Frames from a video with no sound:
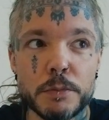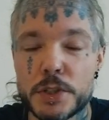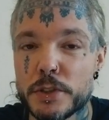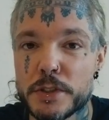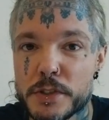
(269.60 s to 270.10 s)

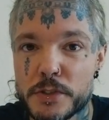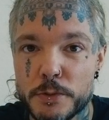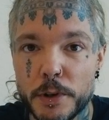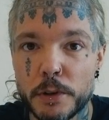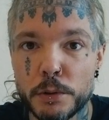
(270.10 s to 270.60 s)
such a
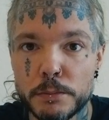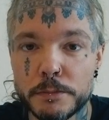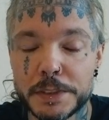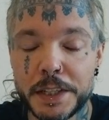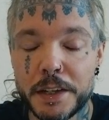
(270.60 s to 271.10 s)
struggle,
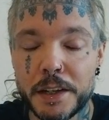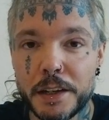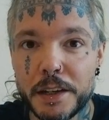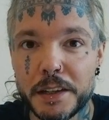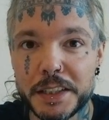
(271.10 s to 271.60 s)

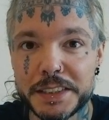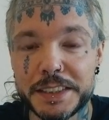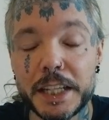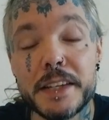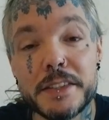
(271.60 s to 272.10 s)
it
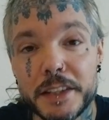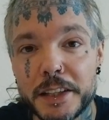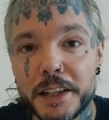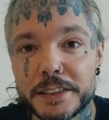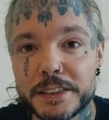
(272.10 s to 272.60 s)
changed a
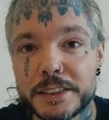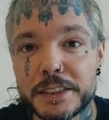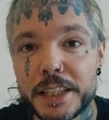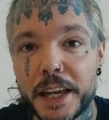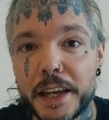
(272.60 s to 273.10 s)
lot,
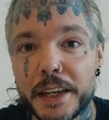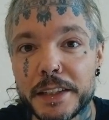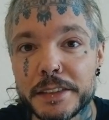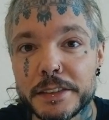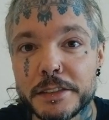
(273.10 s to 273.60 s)

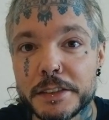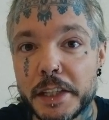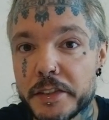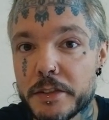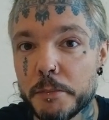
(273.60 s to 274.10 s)
and
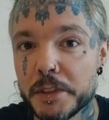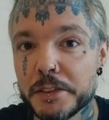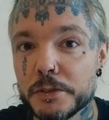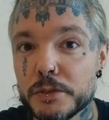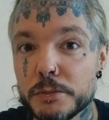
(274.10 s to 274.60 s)
that's something
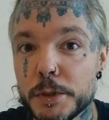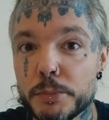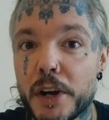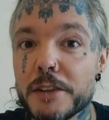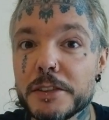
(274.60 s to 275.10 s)
to be
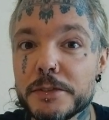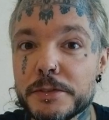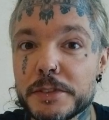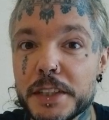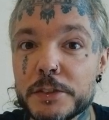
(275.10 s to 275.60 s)
proud of
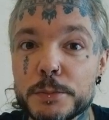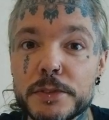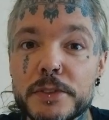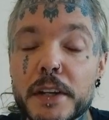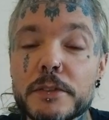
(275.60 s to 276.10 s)
and to be
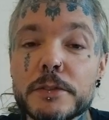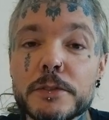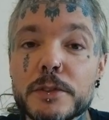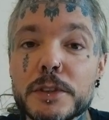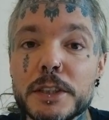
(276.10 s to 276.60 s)
thankful
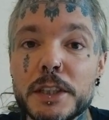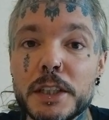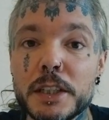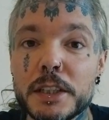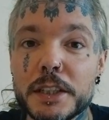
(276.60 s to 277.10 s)
for.
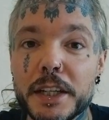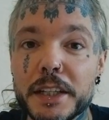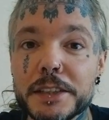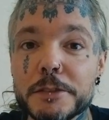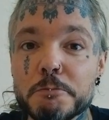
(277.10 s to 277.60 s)

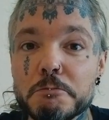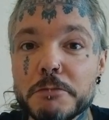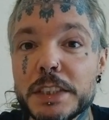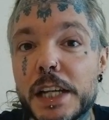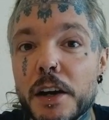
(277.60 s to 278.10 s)
And
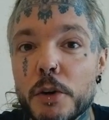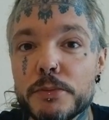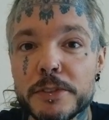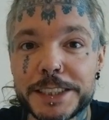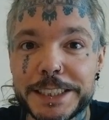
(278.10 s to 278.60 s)
yeah,
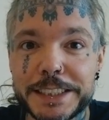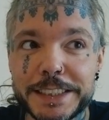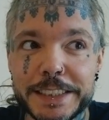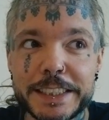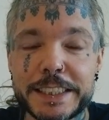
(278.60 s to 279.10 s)
hopefully
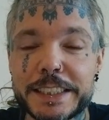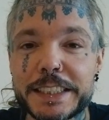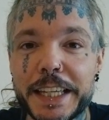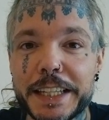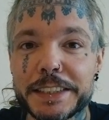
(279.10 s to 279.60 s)
this
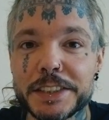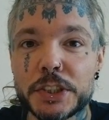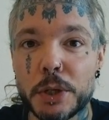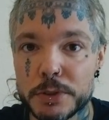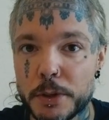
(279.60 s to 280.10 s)
can
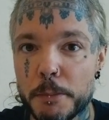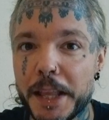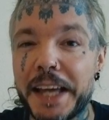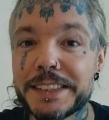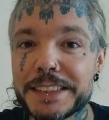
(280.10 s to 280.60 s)
show some
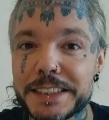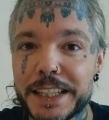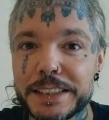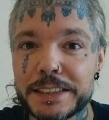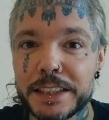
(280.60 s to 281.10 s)
light on
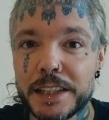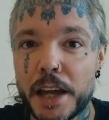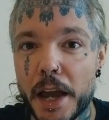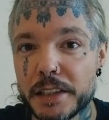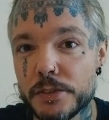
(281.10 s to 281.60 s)
that.
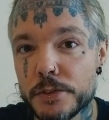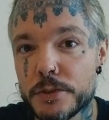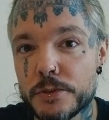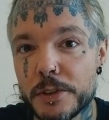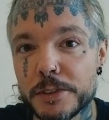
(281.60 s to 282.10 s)
And if you
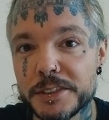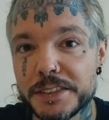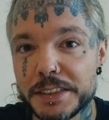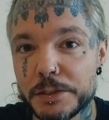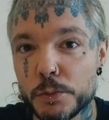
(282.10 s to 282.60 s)
struggled
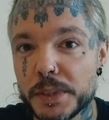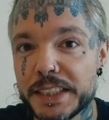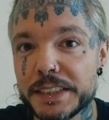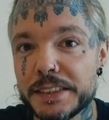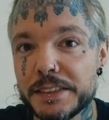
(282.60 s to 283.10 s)
with
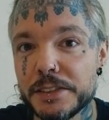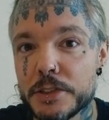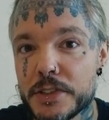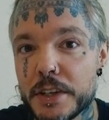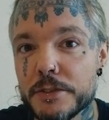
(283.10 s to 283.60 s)
it
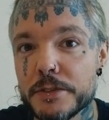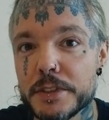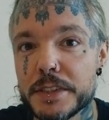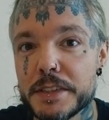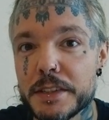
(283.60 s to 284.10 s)
yourself
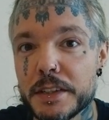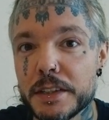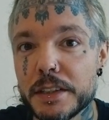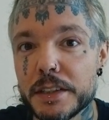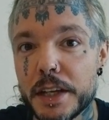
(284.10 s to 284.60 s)

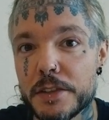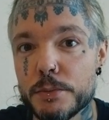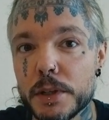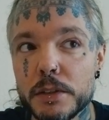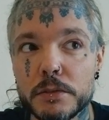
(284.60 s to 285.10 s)
as
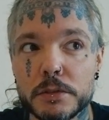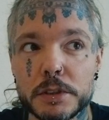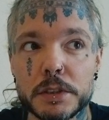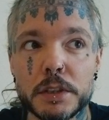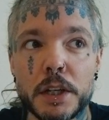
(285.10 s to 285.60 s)
well,
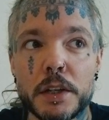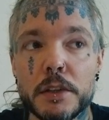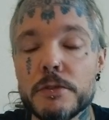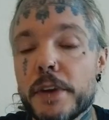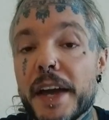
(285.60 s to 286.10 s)
or
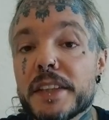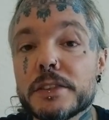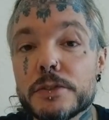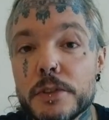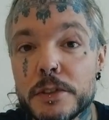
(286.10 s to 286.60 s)
you've had
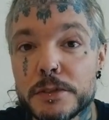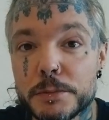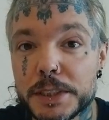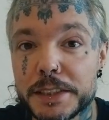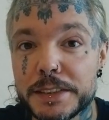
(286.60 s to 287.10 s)
struggled
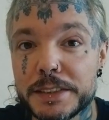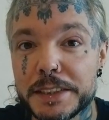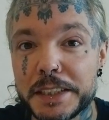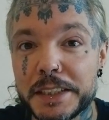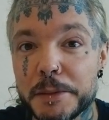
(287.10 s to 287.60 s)
with it,
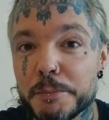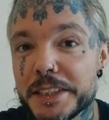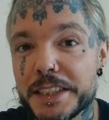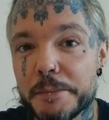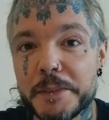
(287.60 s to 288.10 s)

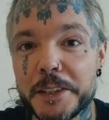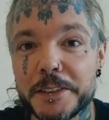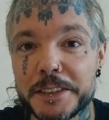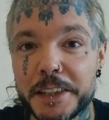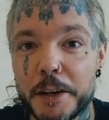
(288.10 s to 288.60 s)
please let me know
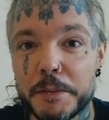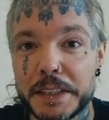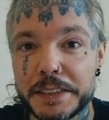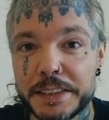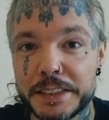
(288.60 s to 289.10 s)
in the
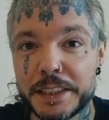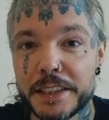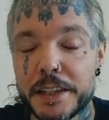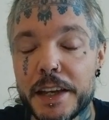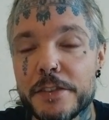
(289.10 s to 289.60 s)
comments.
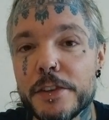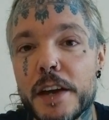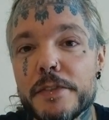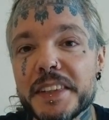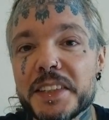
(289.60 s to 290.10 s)
If you
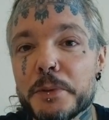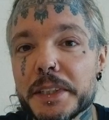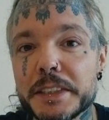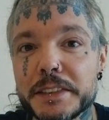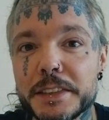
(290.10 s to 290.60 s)
have any
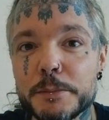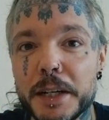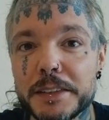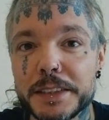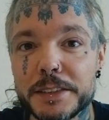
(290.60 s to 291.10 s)
questions
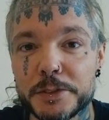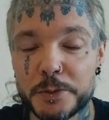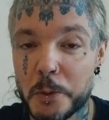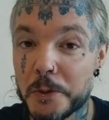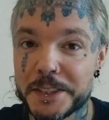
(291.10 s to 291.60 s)
about it, of
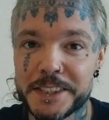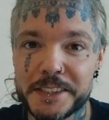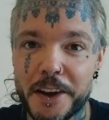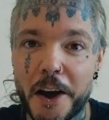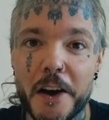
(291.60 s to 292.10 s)

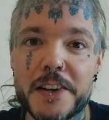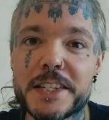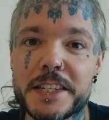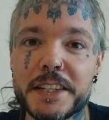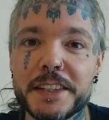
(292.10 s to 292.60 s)
course,
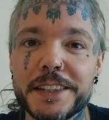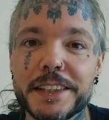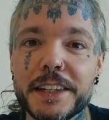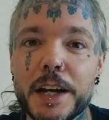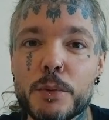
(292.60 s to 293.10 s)
ask.
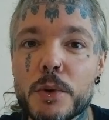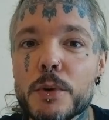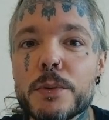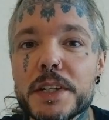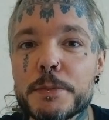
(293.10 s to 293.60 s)
I will
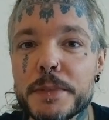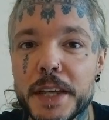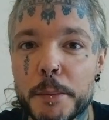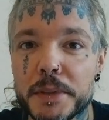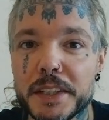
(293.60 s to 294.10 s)
always be
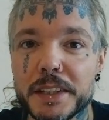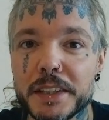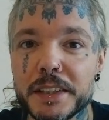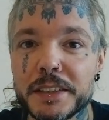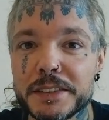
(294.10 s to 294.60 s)
happy
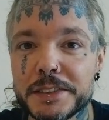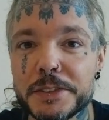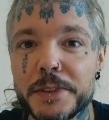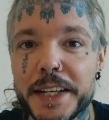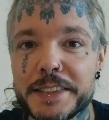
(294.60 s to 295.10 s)

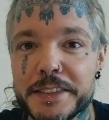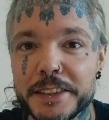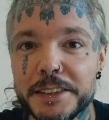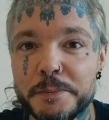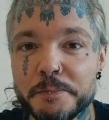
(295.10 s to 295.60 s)
to
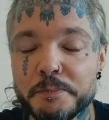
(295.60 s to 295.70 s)
answer.